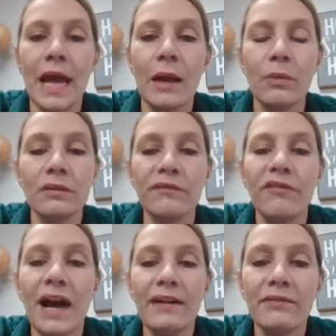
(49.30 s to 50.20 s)
And with
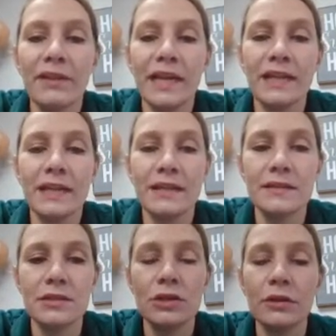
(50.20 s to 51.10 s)
five
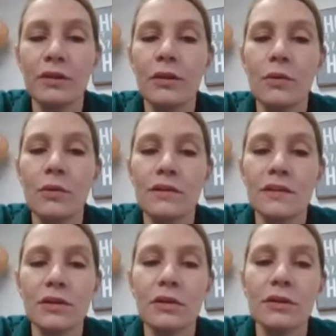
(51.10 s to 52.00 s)
ladies, took their
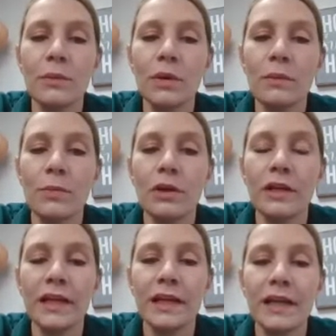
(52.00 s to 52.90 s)
horses early one
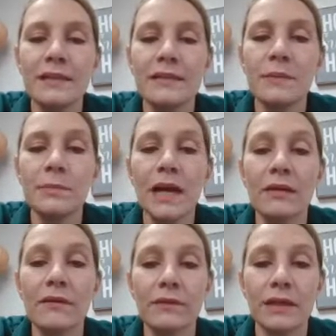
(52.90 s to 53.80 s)
morning and slipped
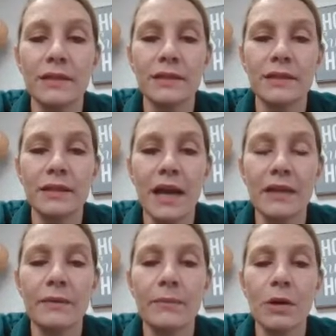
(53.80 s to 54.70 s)
out of London
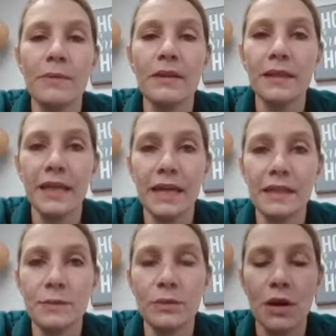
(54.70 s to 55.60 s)
at the moment the
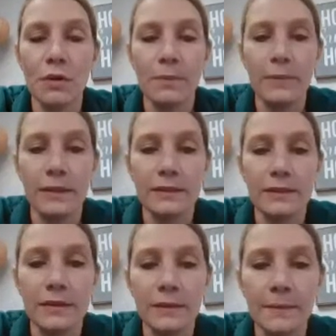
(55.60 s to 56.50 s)
gates were opened.